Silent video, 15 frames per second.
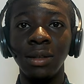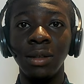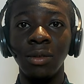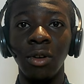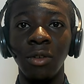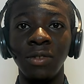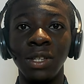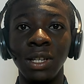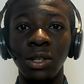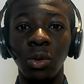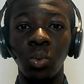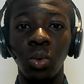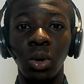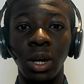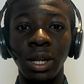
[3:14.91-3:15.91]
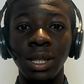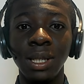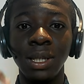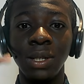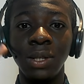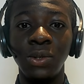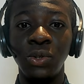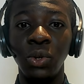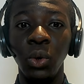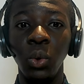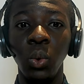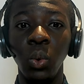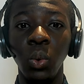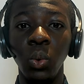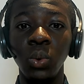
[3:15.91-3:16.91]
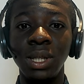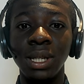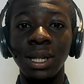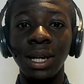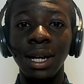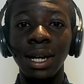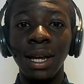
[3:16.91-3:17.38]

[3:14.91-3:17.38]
We've seen the ones, 2s,